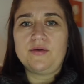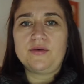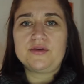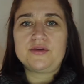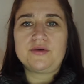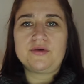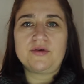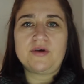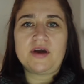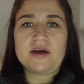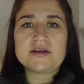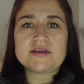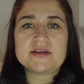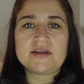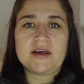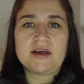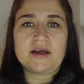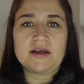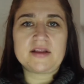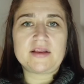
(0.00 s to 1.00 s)
What do you guys
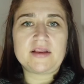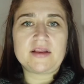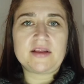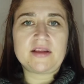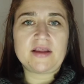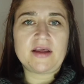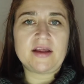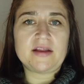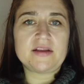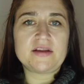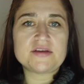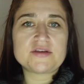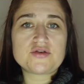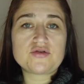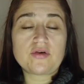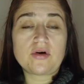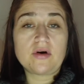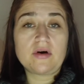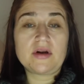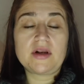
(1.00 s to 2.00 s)
think? Then the
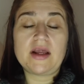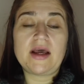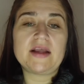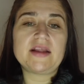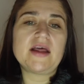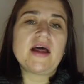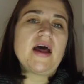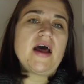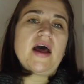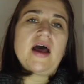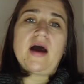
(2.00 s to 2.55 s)
stronger light,